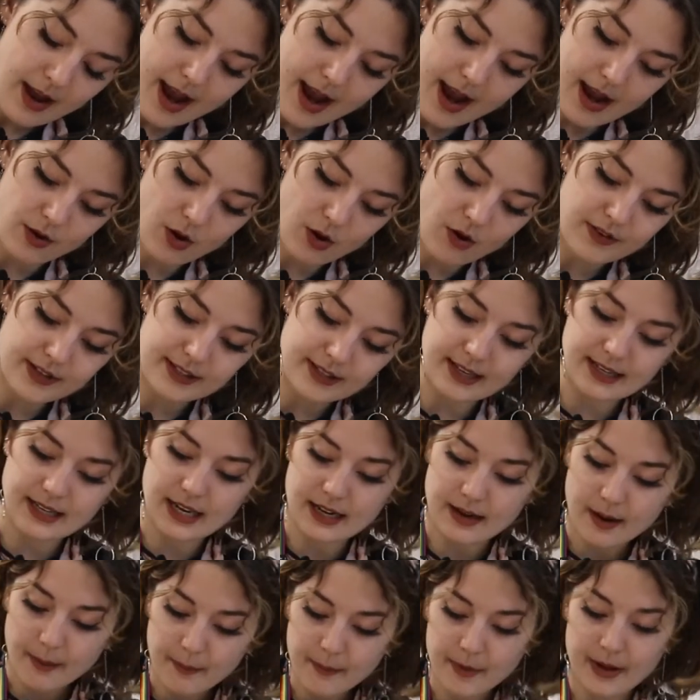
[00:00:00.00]
And obviously
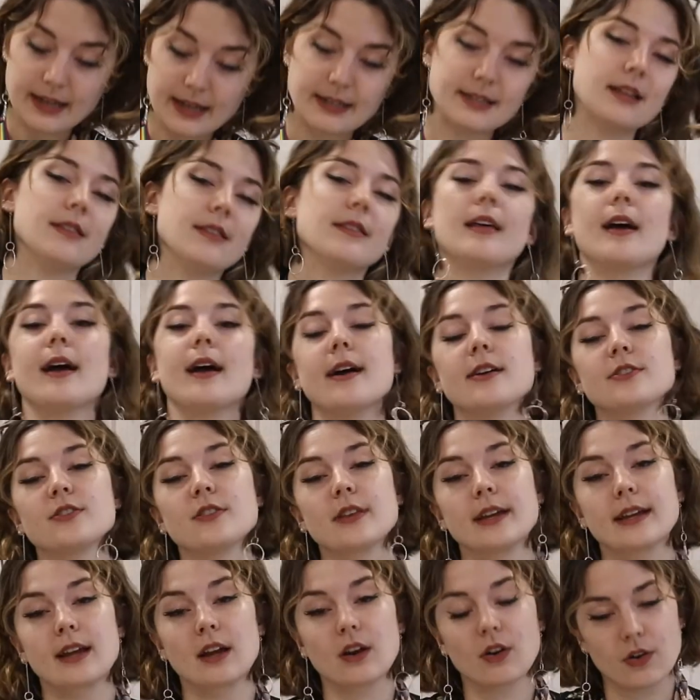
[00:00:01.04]
your number is in there, so
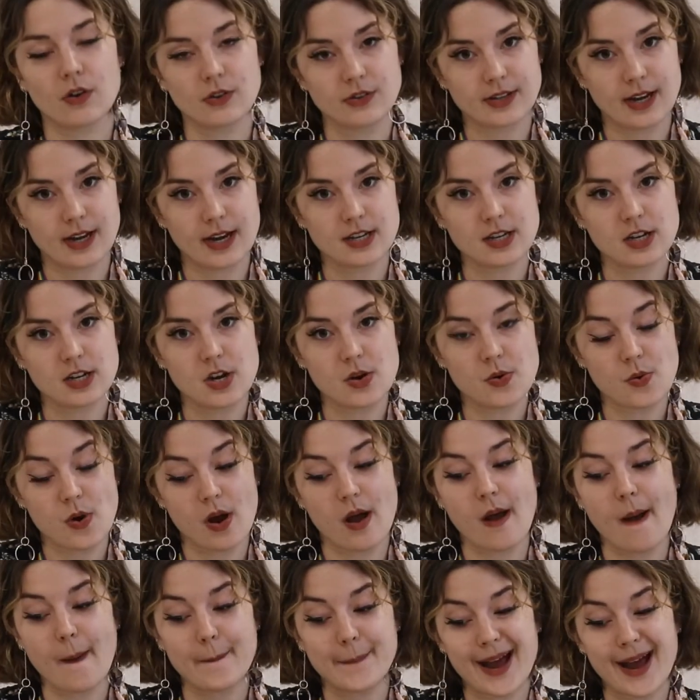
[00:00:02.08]
they can contact
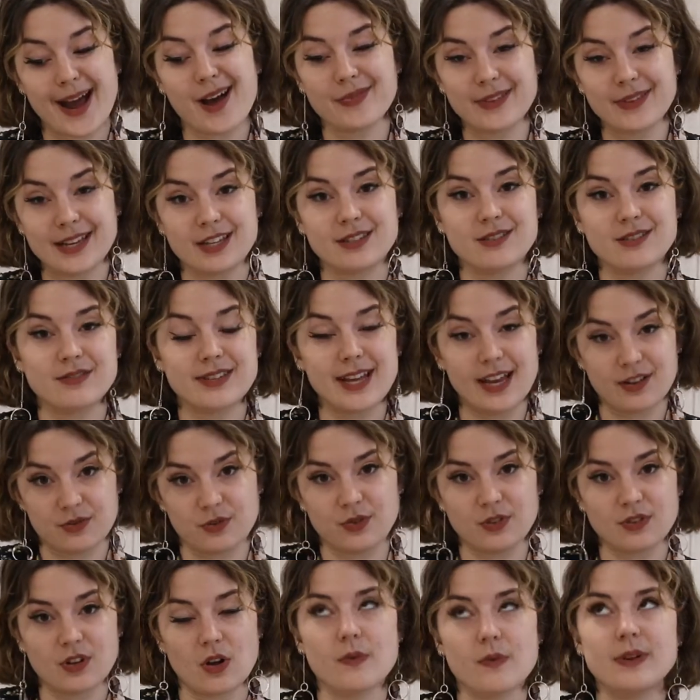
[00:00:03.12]
you about this
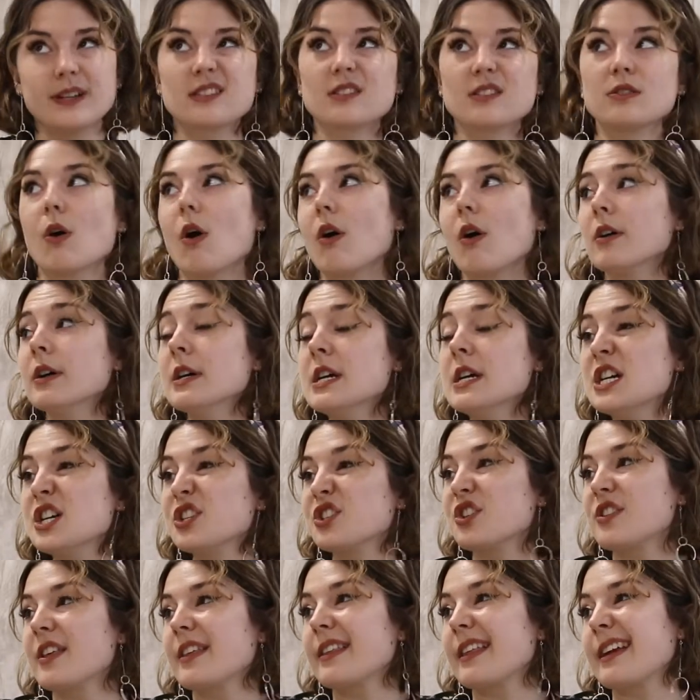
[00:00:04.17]
test result. It's not
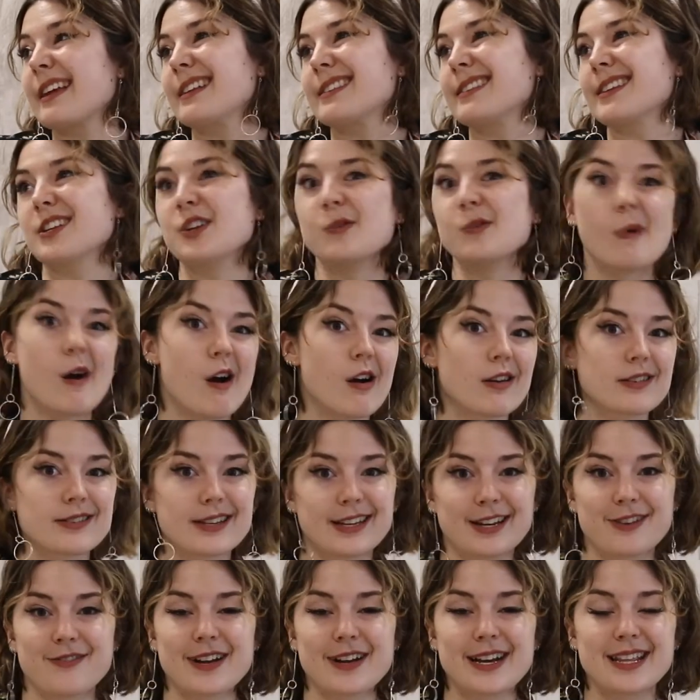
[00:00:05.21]
so that they can send you
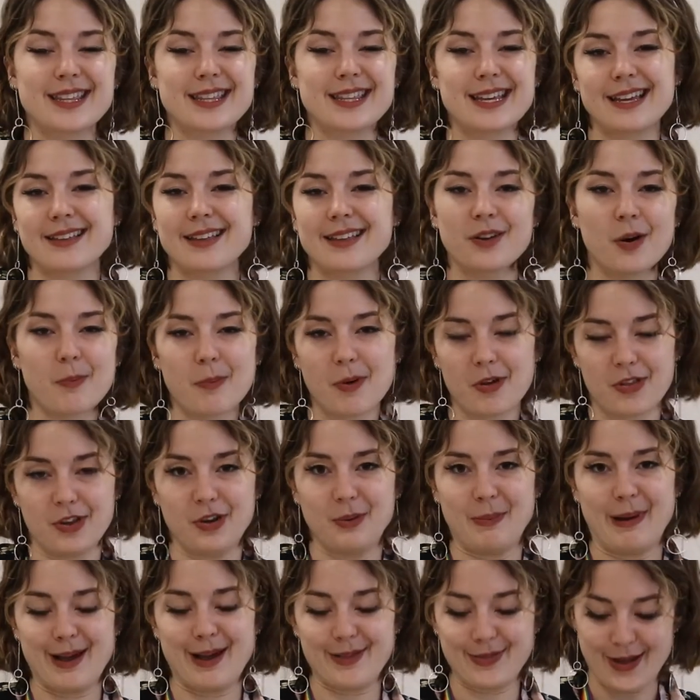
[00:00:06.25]
marketing or anything. They're not
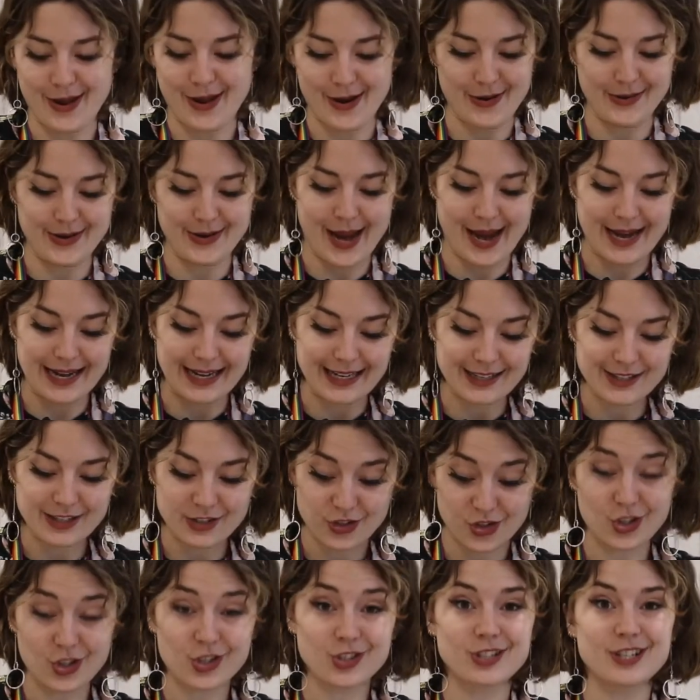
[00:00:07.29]
bothered about that, okay? It's
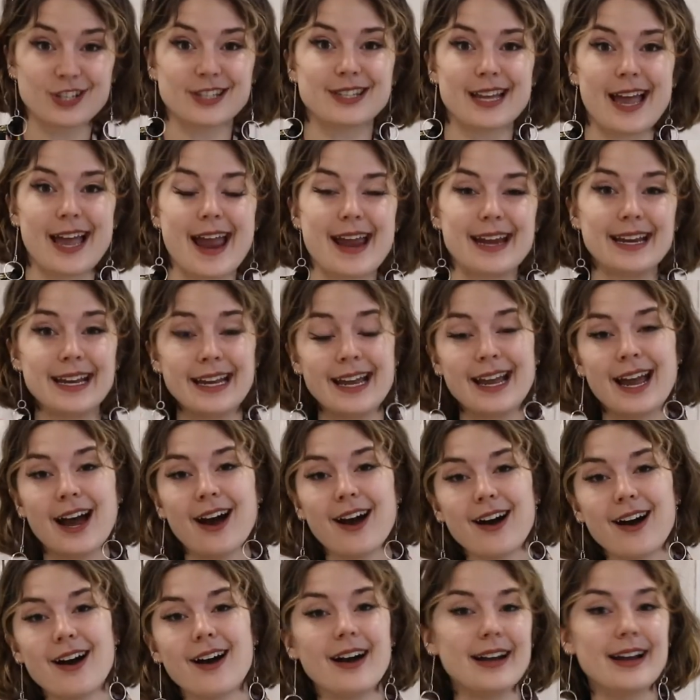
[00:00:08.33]
just to say,
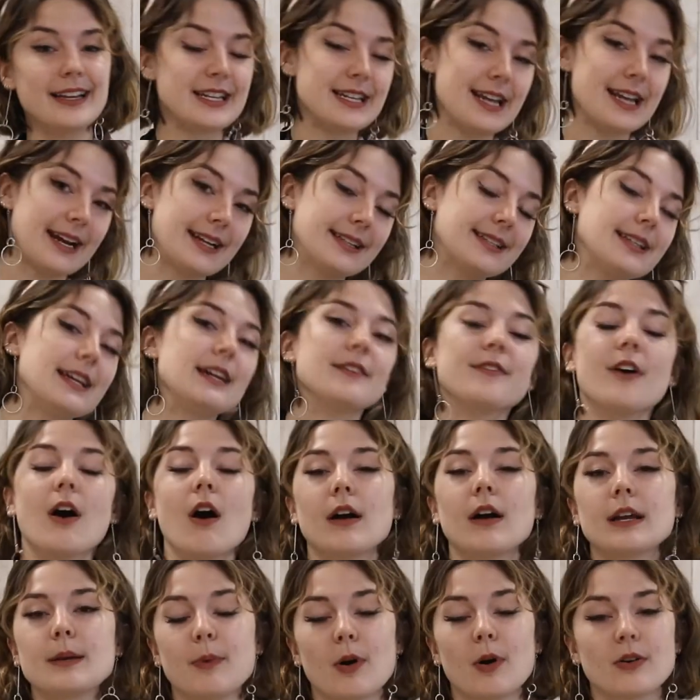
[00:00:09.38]
hi, you're negative,
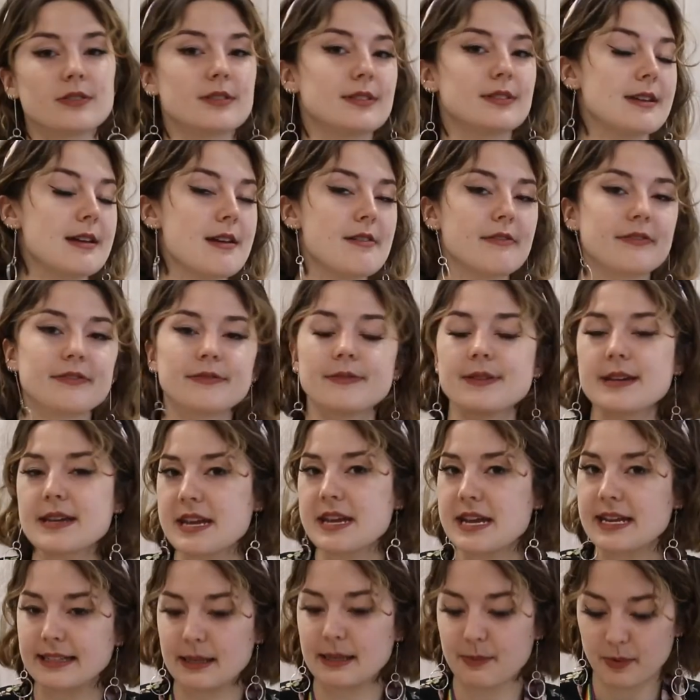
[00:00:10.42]
hi, you're positive,
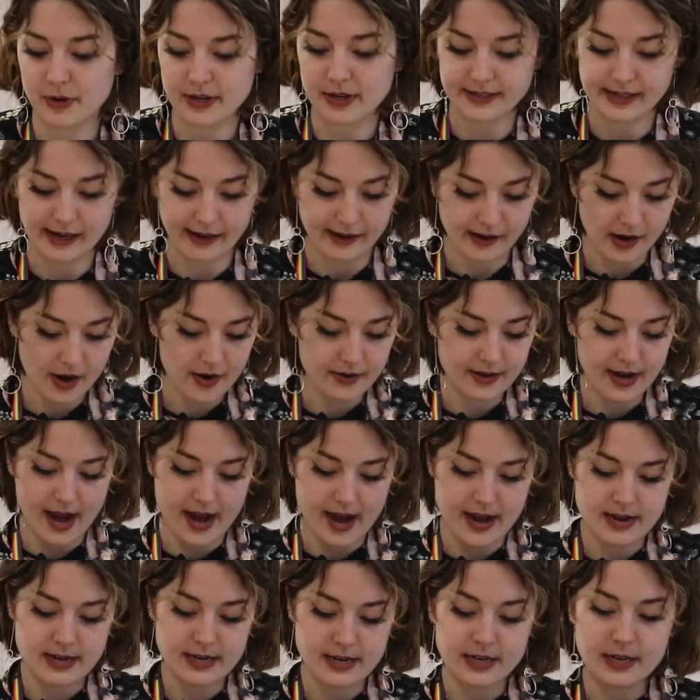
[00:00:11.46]
easy breezy.
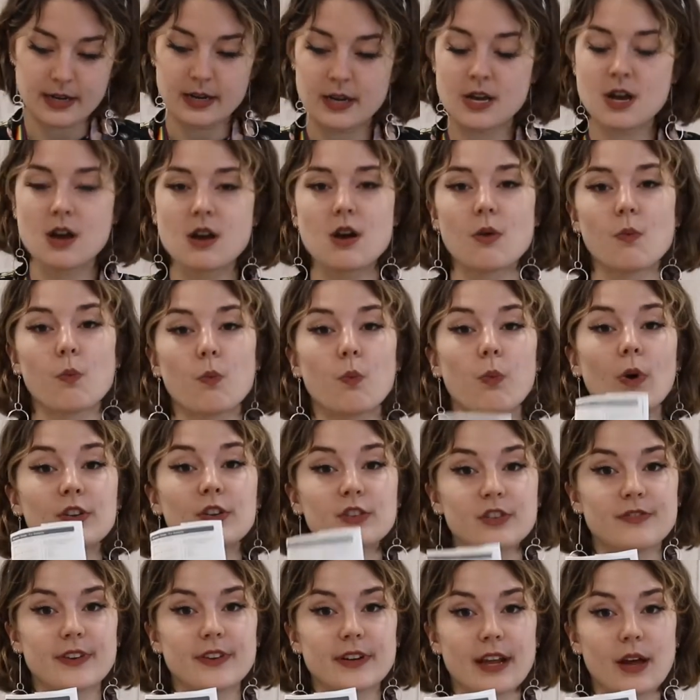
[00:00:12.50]
Okay.
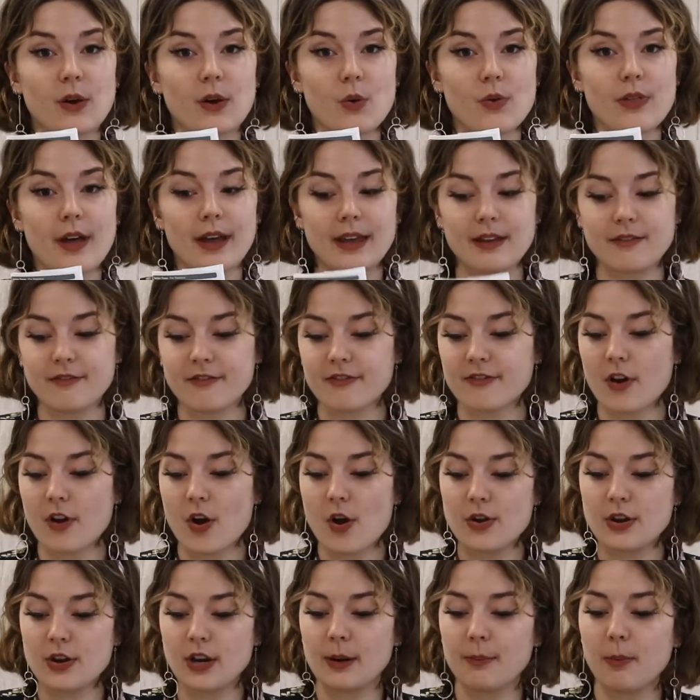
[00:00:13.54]
Once you've filled out all that info,
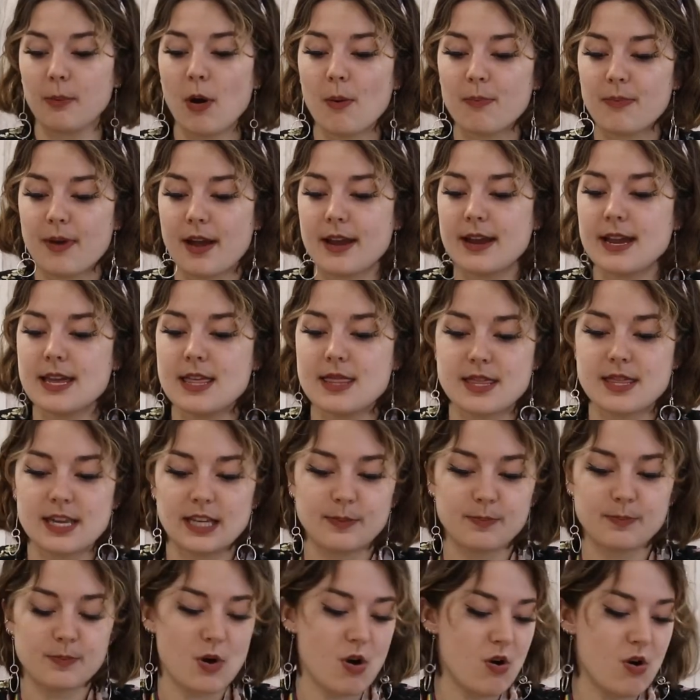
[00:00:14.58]
you're going to pop that in
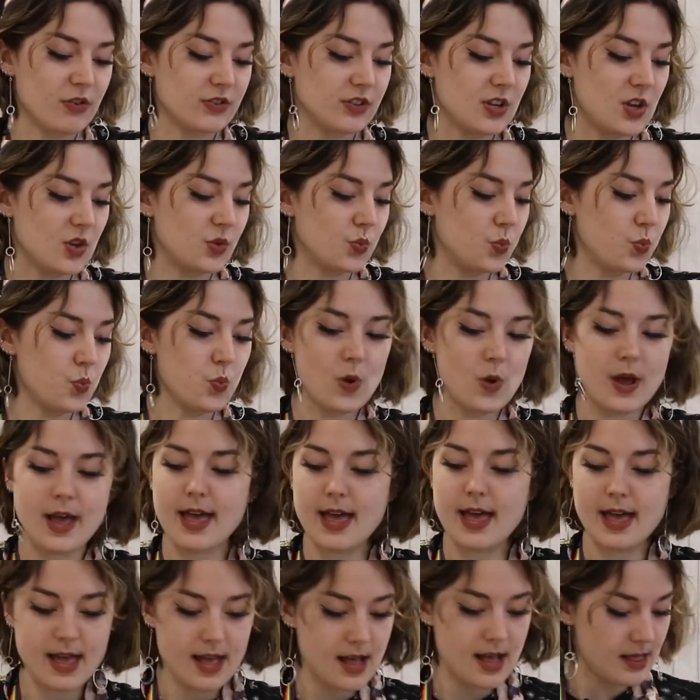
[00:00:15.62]
this box as
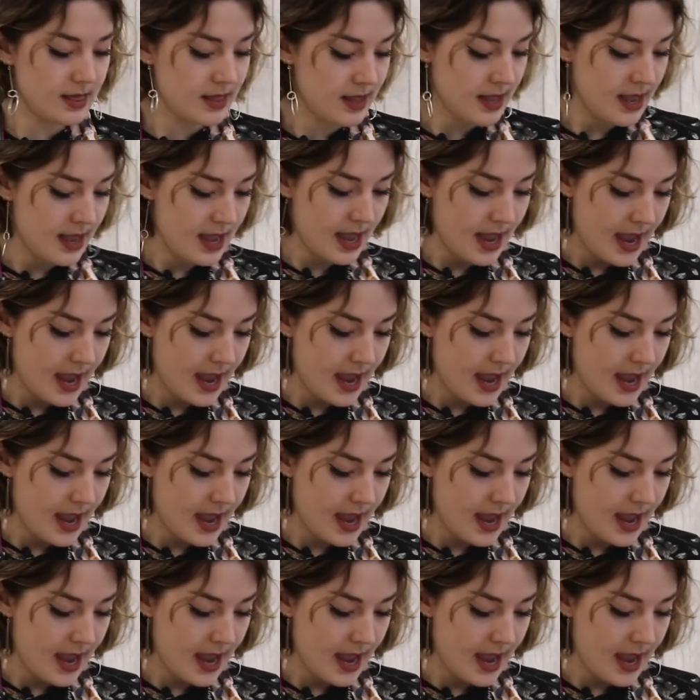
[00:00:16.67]
well.